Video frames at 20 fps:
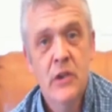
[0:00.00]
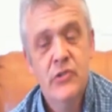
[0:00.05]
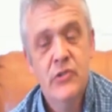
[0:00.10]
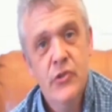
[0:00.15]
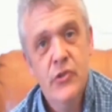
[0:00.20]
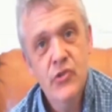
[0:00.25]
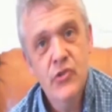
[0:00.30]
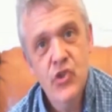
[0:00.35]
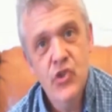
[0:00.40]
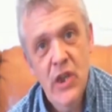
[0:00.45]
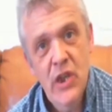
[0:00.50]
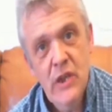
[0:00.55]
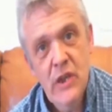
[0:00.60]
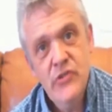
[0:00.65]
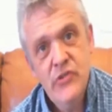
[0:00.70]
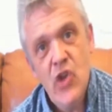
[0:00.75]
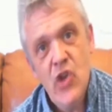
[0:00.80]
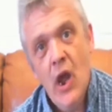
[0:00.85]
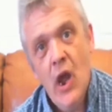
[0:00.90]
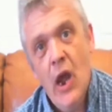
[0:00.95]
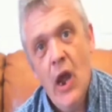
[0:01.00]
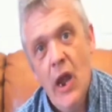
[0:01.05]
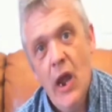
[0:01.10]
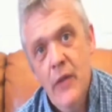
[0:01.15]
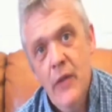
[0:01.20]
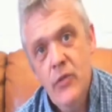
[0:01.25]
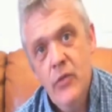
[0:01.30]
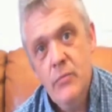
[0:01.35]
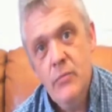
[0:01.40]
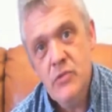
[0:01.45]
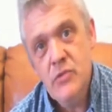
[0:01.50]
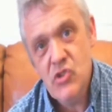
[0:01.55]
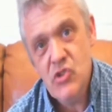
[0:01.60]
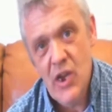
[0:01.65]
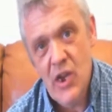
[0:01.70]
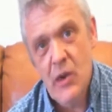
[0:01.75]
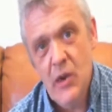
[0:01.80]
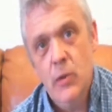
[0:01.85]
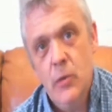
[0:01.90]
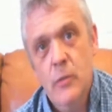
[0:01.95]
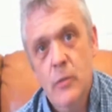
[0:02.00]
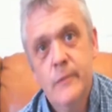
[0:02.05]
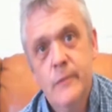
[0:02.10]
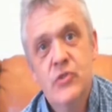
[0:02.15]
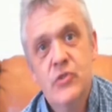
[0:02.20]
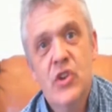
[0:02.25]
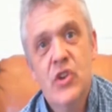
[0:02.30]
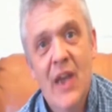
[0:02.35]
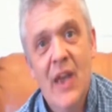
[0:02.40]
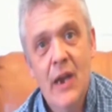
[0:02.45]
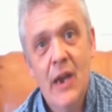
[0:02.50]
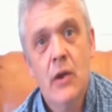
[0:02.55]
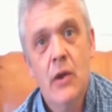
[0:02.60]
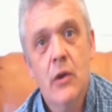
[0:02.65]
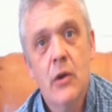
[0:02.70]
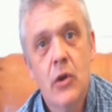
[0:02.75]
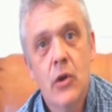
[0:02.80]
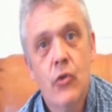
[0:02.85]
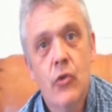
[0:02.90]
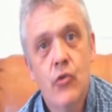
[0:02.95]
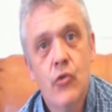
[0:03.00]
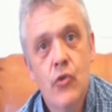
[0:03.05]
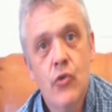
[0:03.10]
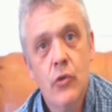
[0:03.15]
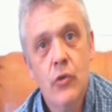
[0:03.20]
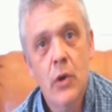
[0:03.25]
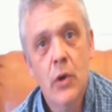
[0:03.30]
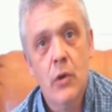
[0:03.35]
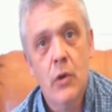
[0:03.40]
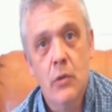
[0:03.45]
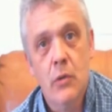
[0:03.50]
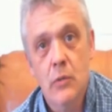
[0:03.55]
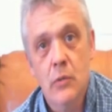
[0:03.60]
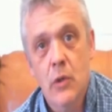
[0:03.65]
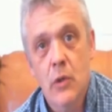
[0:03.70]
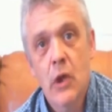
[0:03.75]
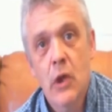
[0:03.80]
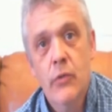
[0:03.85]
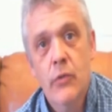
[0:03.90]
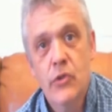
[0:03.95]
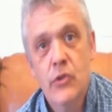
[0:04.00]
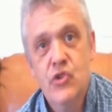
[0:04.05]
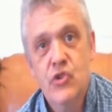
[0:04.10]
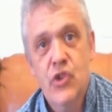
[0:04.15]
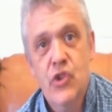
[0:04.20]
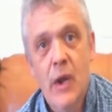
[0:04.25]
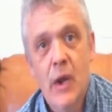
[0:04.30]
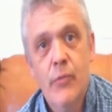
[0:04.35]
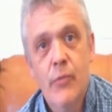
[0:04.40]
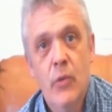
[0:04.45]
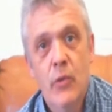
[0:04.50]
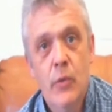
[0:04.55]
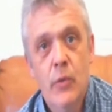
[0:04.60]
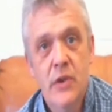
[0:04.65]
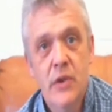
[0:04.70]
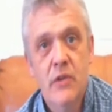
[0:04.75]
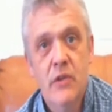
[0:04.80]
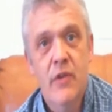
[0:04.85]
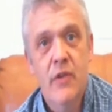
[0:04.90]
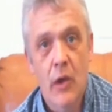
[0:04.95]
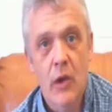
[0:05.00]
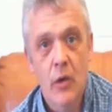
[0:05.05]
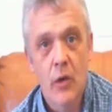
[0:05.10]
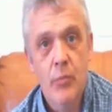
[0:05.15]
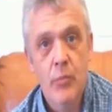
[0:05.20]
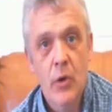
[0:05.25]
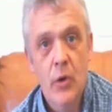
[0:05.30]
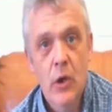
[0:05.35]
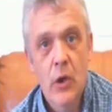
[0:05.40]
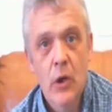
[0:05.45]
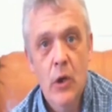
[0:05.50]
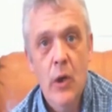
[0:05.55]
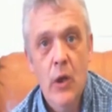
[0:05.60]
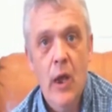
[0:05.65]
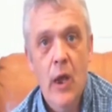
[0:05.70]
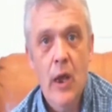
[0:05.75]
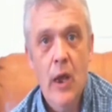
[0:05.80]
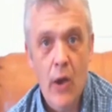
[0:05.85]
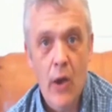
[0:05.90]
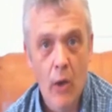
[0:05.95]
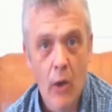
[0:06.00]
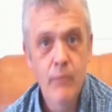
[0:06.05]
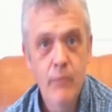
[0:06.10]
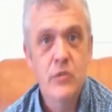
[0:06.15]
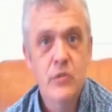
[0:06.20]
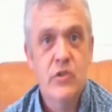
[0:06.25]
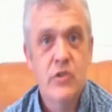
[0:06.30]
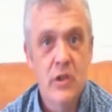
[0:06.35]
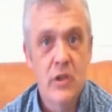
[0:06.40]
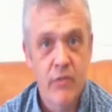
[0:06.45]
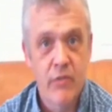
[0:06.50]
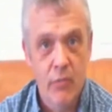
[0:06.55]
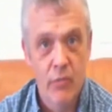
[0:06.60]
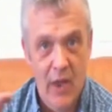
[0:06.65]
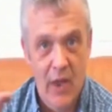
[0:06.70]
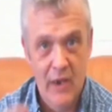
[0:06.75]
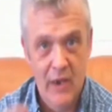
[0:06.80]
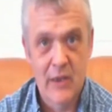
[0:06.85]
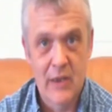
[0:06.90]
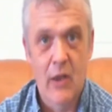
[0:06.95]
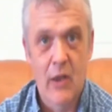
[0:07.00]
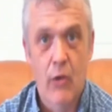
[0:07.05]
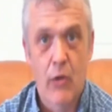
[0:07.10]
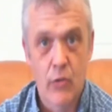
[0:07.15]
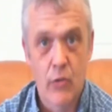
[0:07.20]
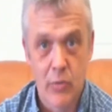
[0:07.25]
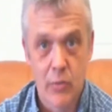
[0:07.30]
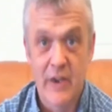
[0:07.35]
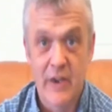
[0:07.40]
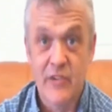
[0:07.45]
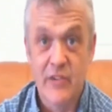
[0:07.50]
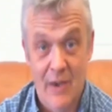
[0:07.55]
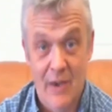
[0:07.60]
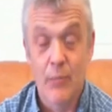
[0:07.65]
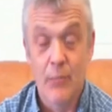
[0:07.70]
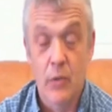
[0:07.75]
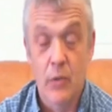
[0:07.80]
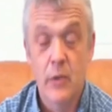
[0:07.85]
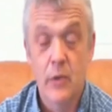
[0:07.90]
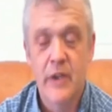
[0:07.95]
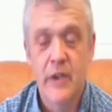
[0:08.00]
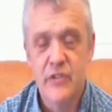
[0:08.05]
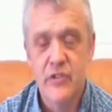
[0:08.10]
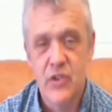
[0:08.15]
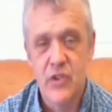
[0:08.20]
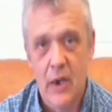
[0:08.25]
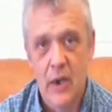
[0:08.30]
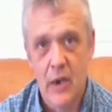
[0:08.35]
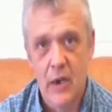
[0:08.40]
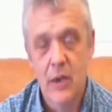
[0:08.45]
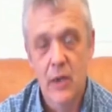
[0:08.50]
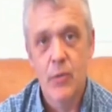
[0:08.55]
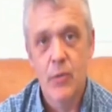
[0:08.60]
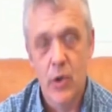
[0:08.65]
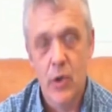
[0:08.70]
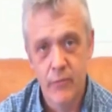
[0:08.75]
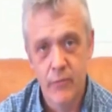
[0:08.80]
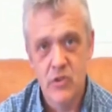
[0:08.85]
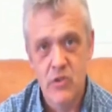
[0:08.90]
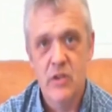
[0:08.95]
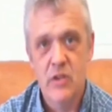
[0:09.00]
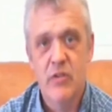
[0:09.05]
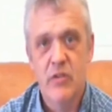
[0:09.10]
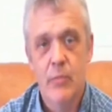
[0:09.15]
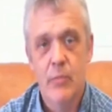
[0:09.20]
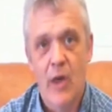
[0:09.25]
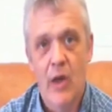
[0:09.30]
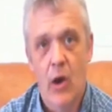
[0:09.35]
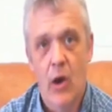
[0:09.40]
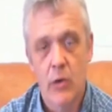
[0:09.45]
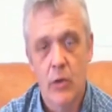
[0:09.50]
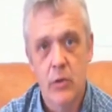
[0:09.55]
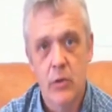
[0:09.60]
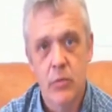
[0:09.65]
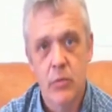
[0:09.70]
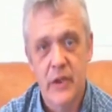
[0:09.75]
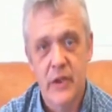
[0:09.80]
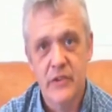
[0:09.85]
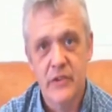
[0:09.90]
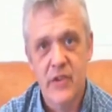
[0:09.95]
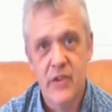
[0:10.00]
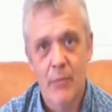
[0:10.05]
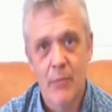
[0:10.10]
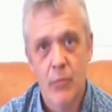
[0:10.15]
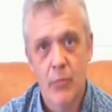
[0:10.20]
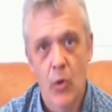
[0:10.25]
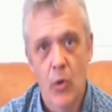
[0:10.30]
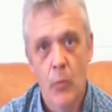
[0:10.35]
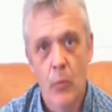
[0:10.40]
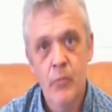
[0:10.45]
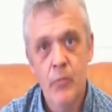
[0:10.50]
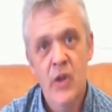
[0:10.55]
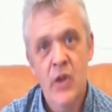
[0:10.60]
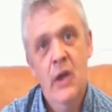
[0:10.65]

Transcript: So the genes in themselves cannot control the shape that we develop. Obviously from that little horrible example, incidentally, but obviously from that horrible example,